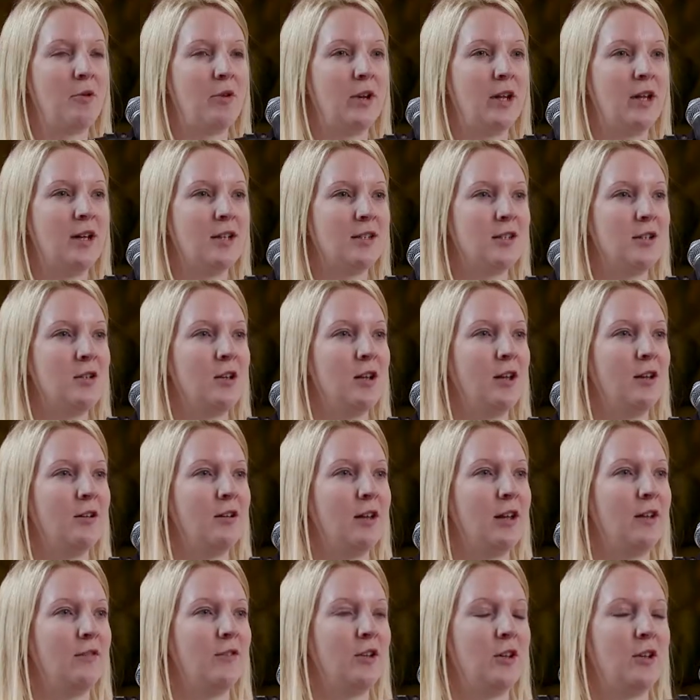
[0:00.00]
on it. I don't
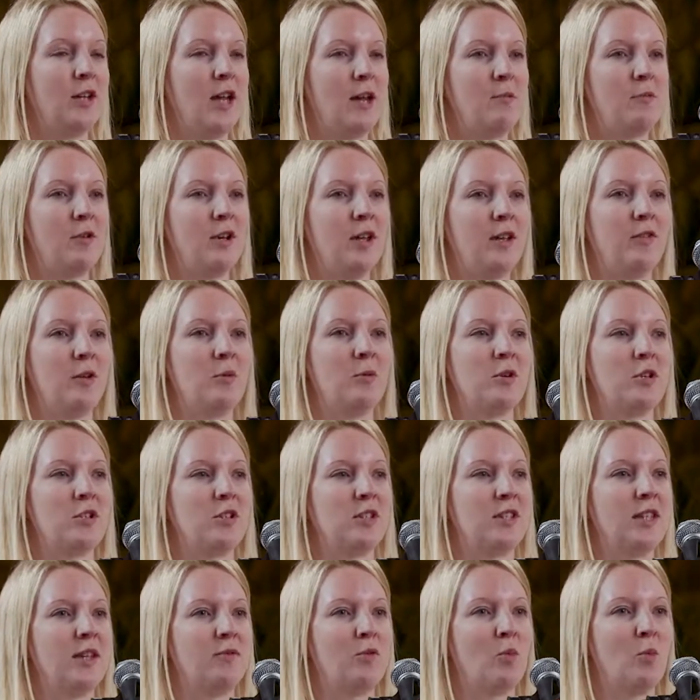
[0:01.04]
know if you came on it, if you want to
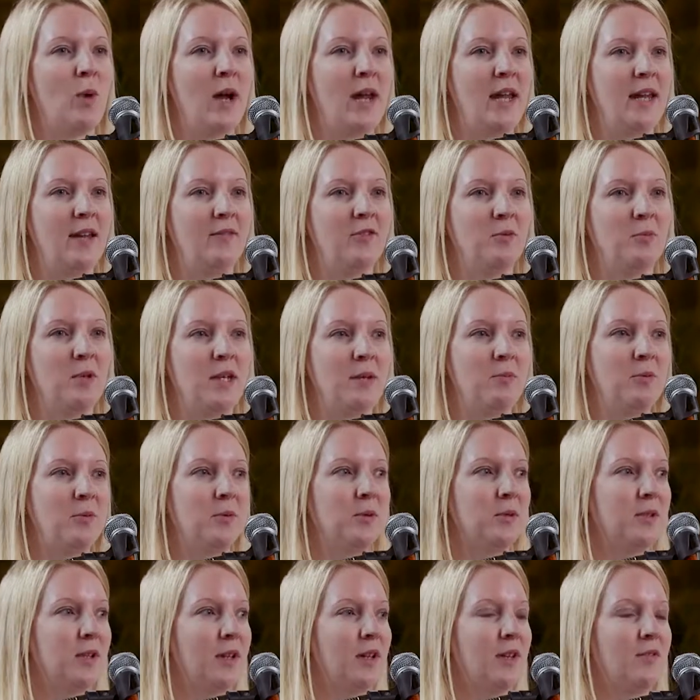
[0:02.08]
just give a wave to
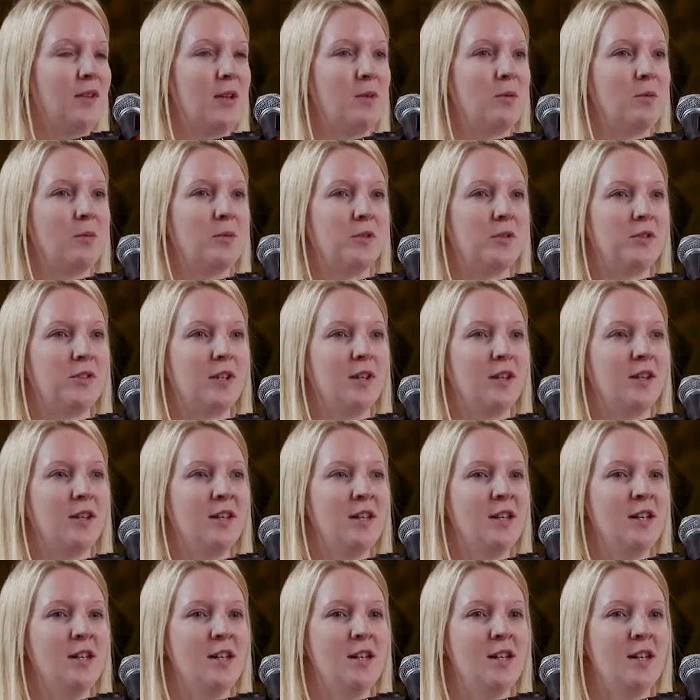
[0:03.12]
people, so if anyone wants to
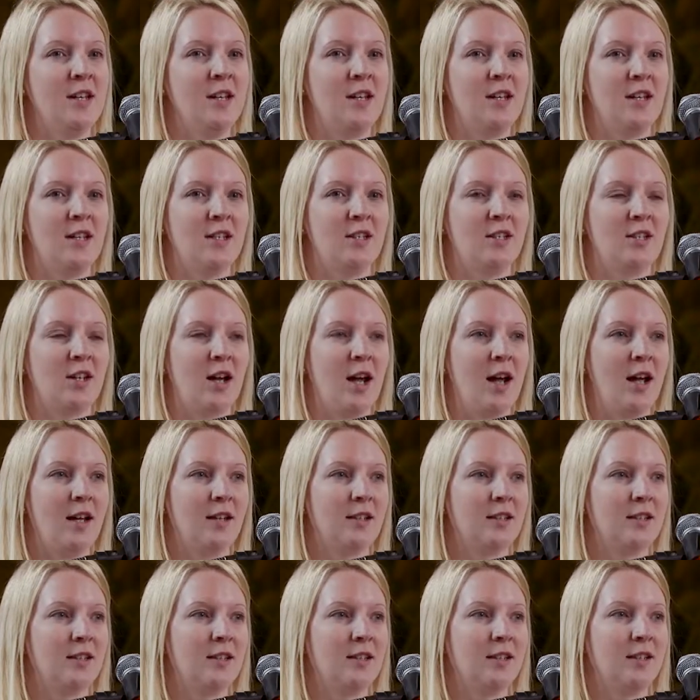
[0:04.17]

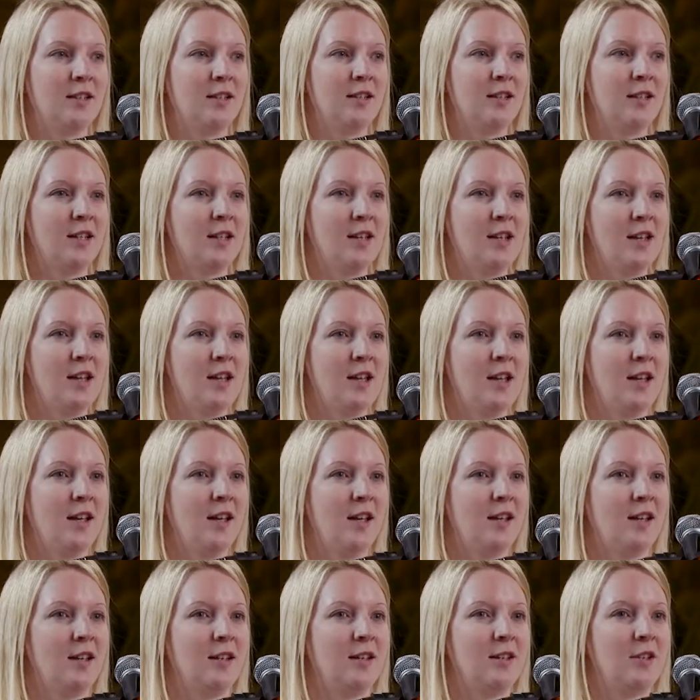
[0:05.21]
chat,
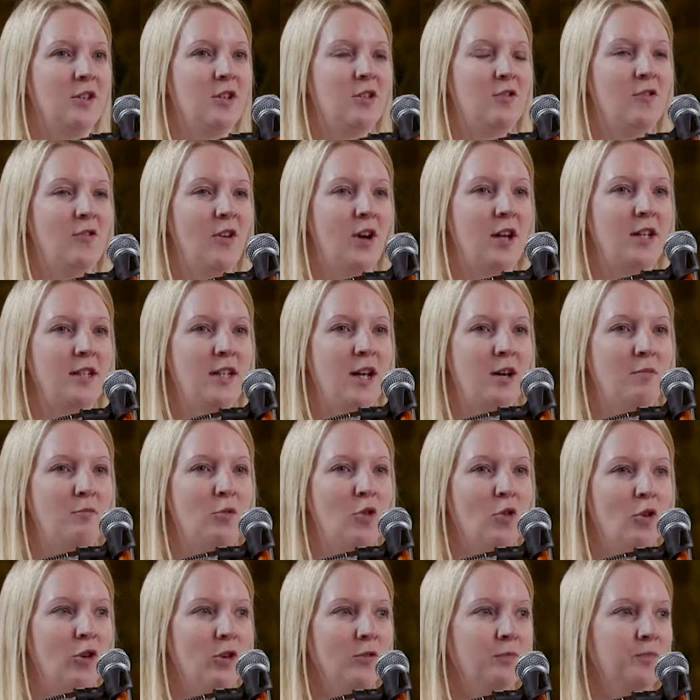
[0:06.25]
you can find out
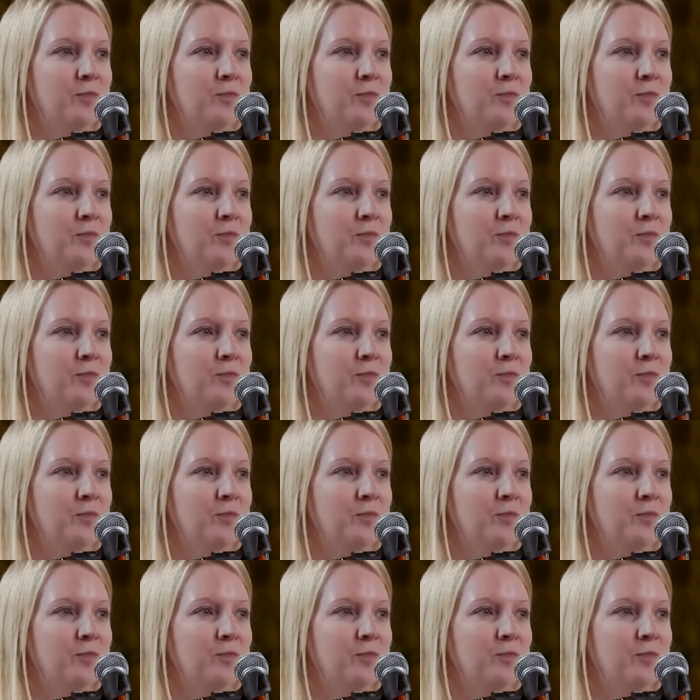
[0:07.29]
more.